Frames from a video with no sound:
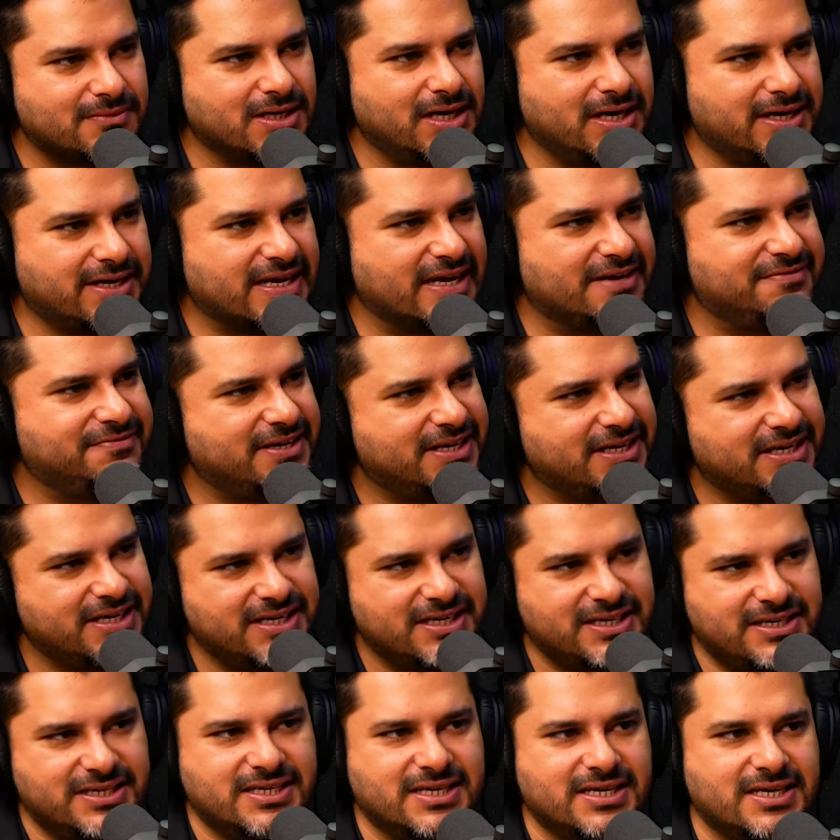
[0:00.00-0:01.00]
It can
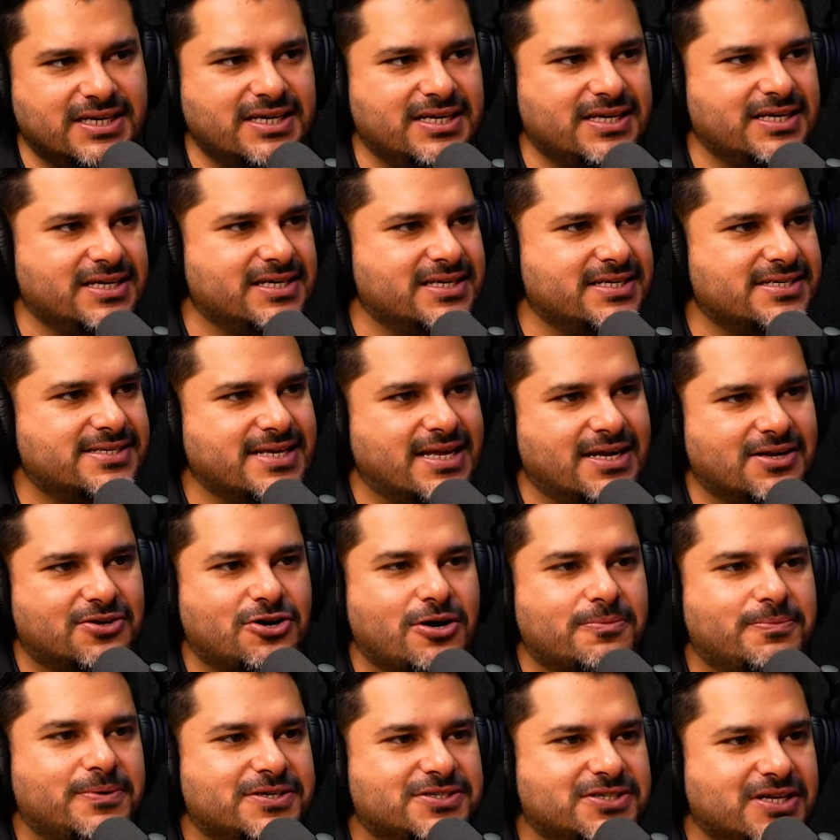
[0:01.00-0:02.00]
be sell a
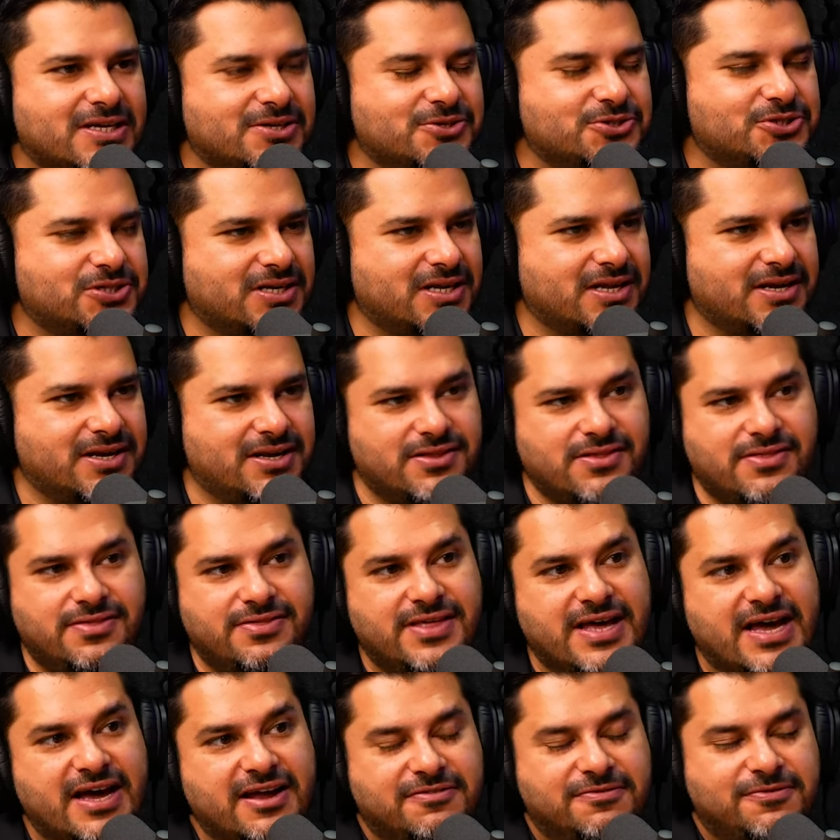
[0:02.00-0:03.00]
corporate solution and
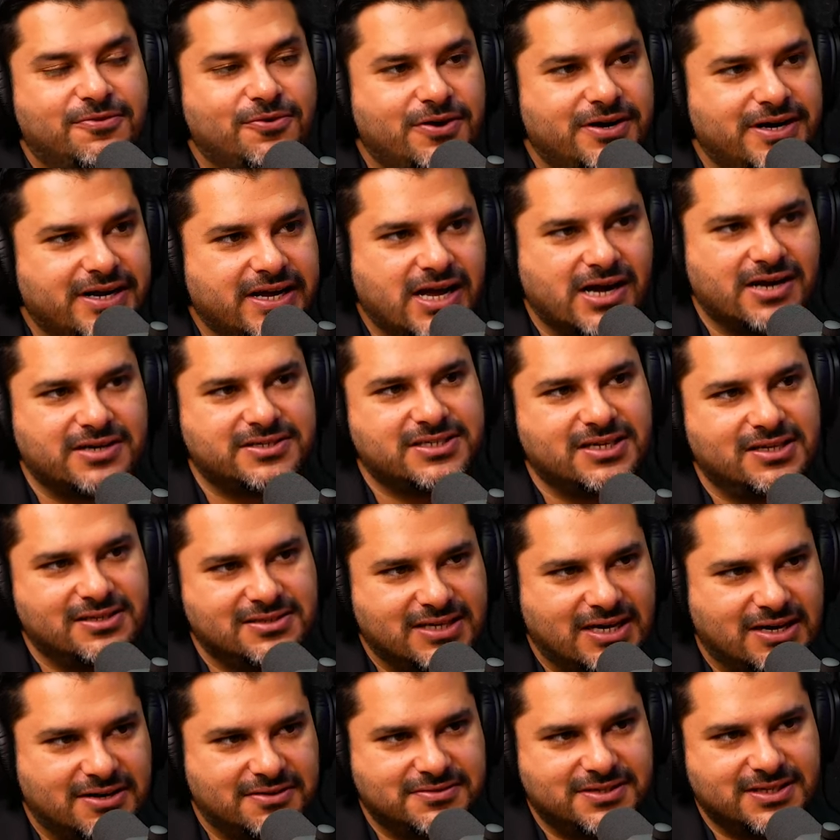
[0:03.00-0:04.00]
therefore dig ourselves
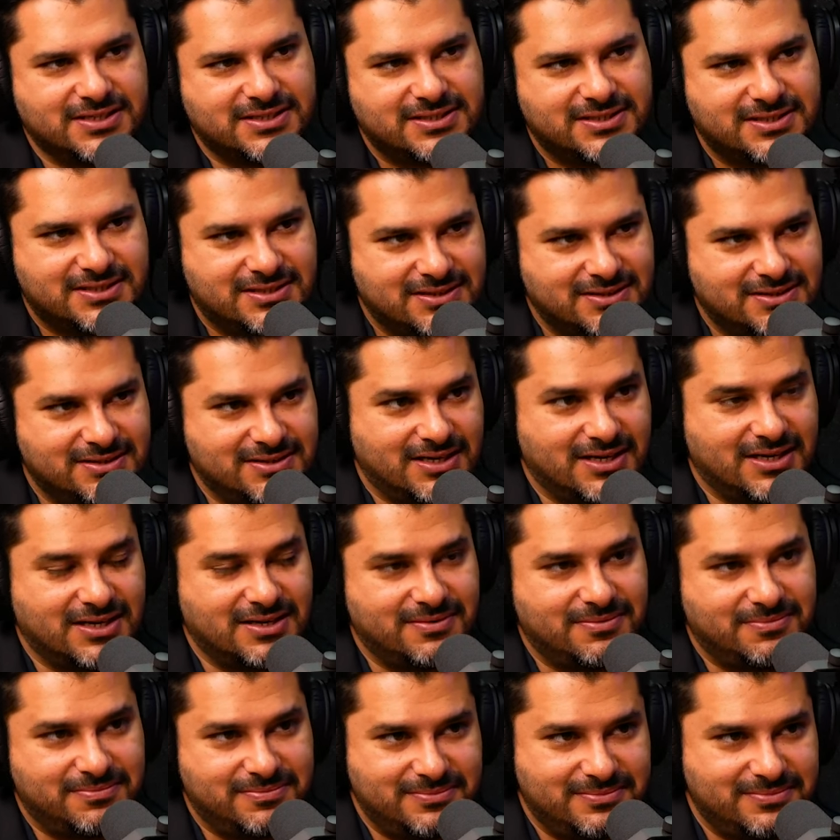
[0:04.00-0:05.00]
out of this.
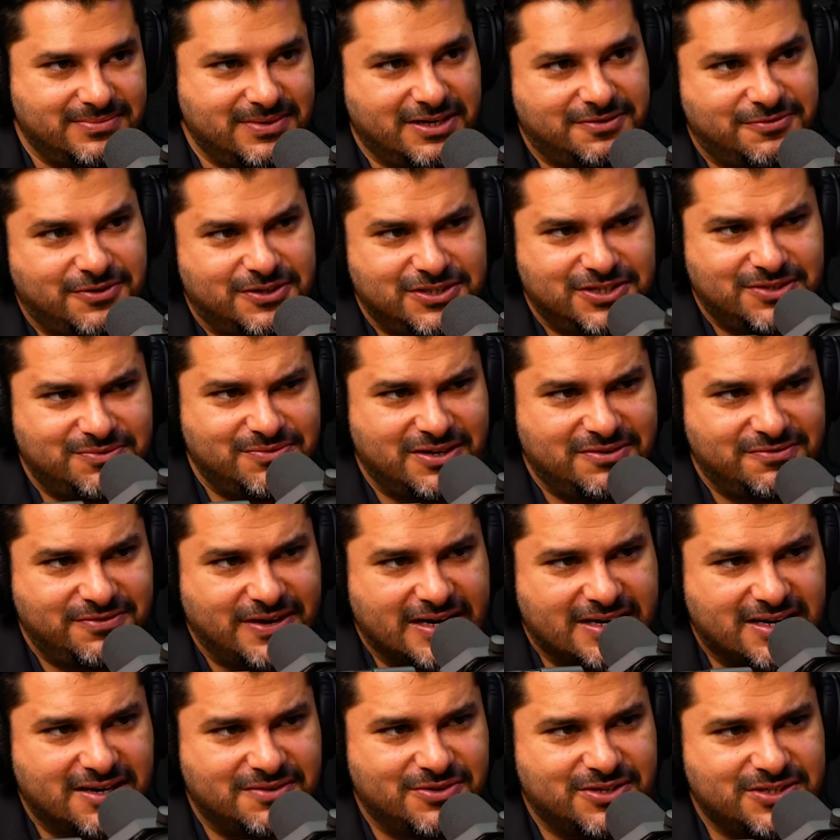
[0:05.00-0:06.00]
Um, it was, in, in,
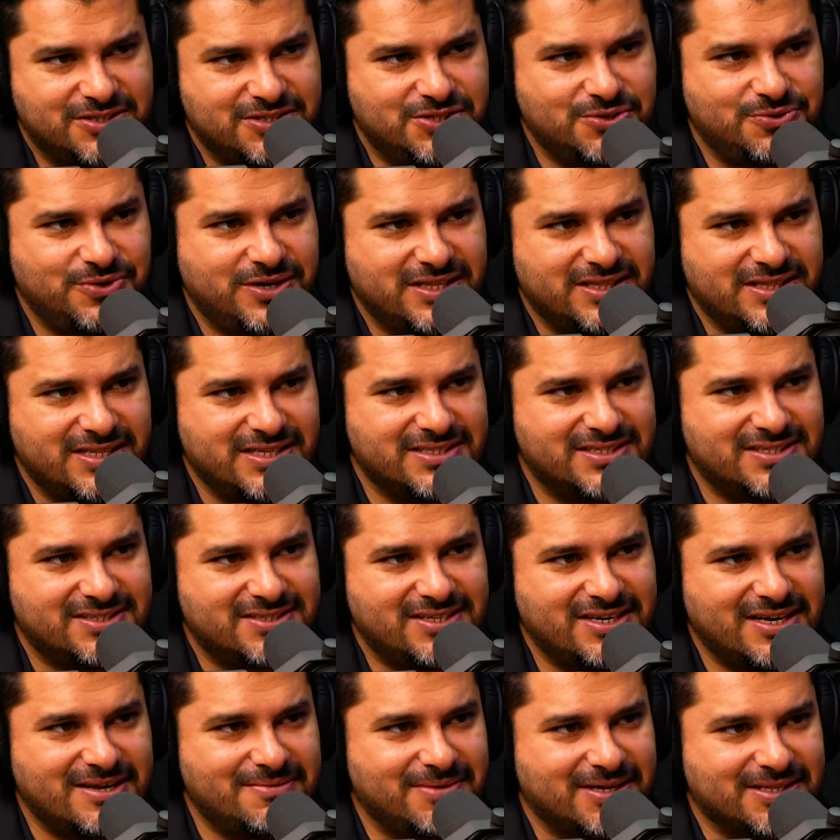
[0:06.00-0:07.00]
fact, it was during these
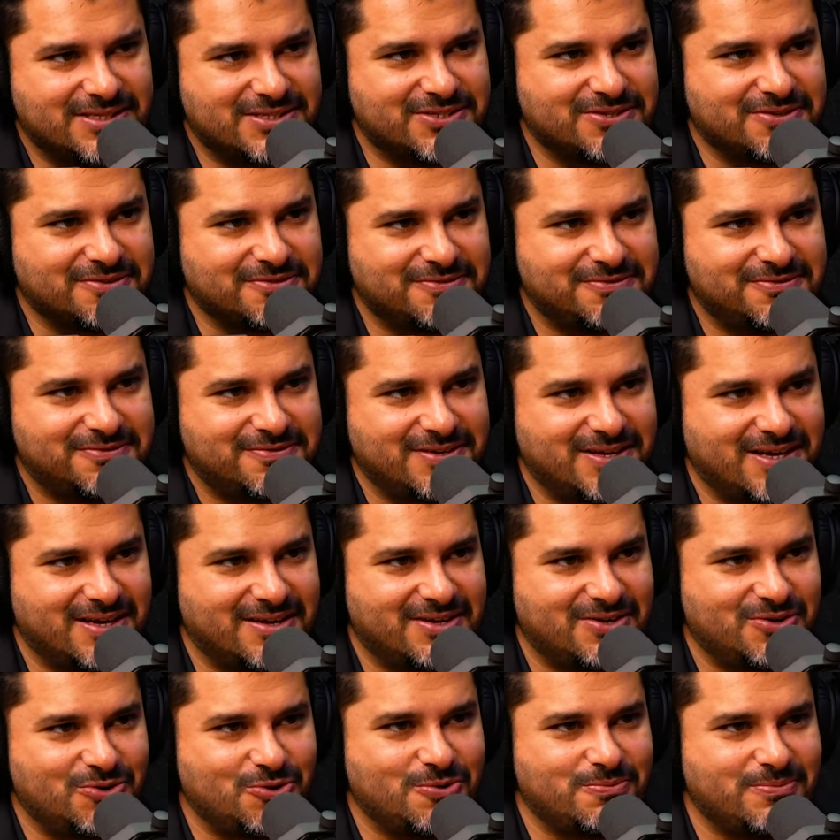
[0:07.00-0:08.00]
three months of uh,
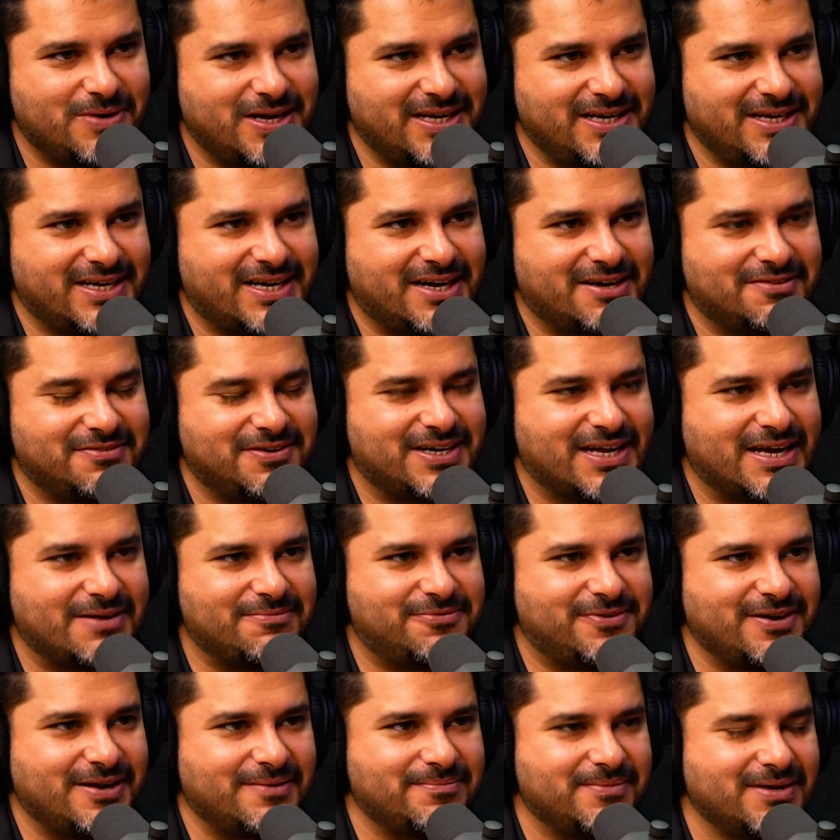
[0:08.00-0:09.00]
no money kind of a time
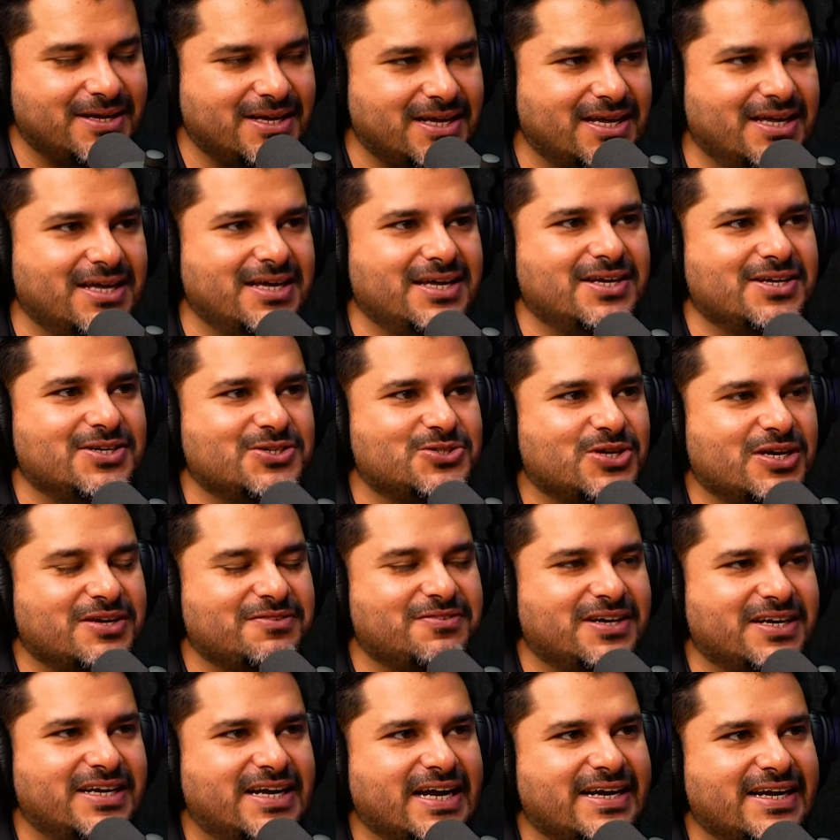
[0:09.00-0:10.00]
frame. So
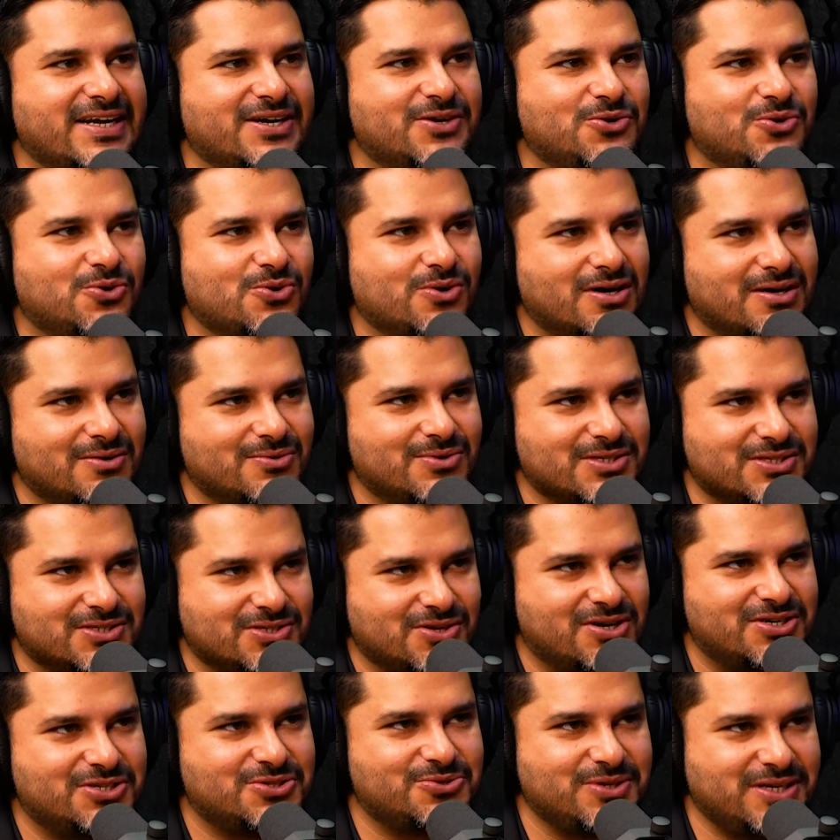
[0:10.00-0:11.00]
even getting to Goa was
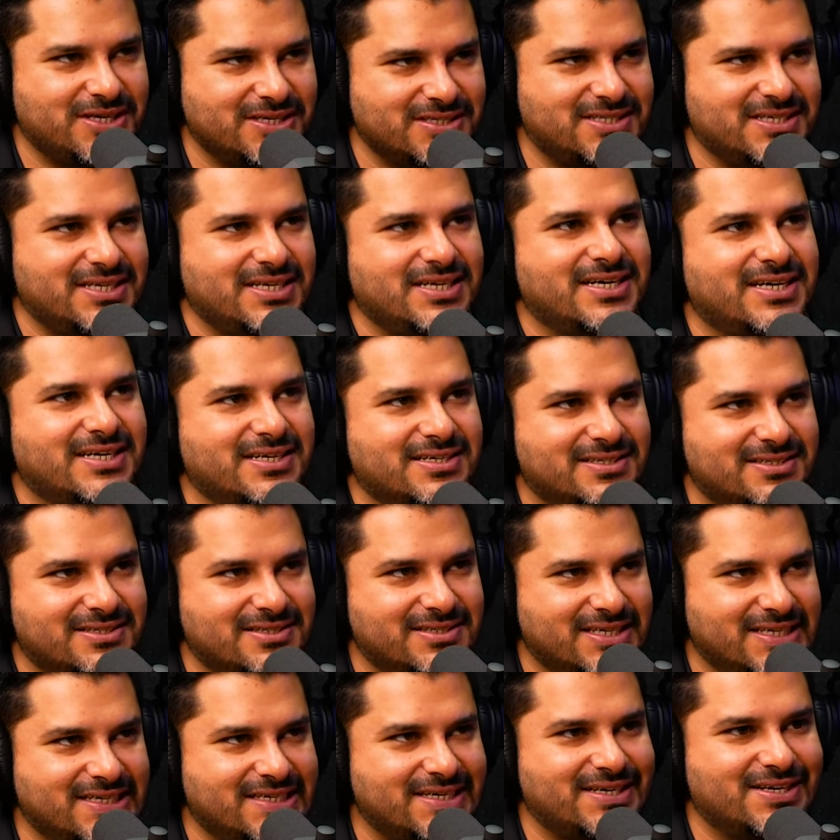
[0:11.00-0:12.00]
not so easy and
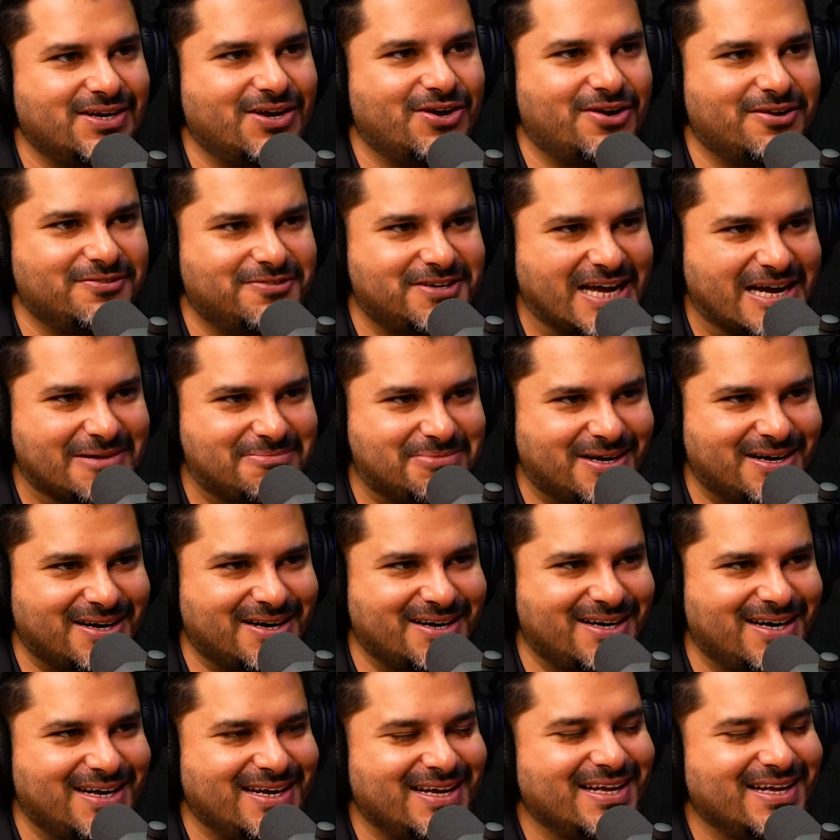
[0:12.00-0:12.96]
needed a lot of capital.